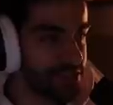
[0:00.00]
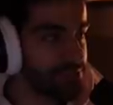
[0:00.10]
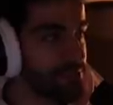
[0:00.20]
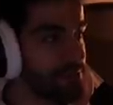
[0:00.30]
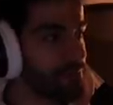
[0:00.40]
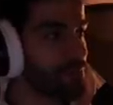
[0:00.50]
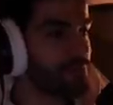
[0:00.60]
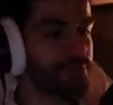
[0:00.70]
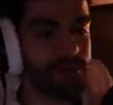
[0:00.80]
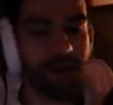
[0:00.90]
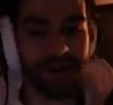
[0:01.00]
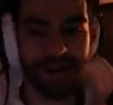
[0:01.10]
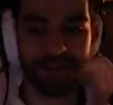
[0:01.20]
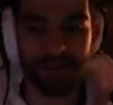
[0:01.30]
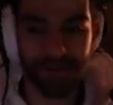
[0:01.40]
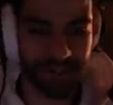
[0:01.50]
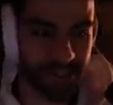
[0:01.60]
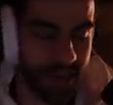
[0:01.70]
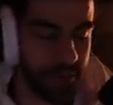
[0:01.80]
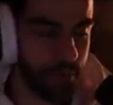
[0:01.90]
for, for context with Twitch
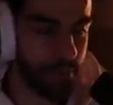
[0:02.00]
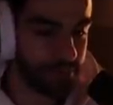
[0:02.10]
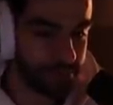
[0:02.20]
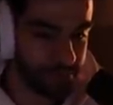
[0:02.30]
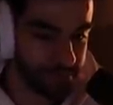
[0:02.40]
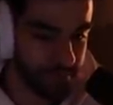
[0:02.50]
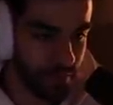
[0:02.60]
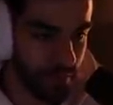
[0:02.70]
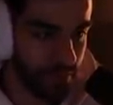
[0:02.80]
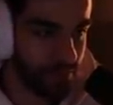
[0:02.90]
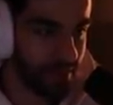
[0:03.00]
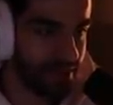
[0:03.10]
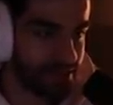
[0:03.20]
chat. Wait, it's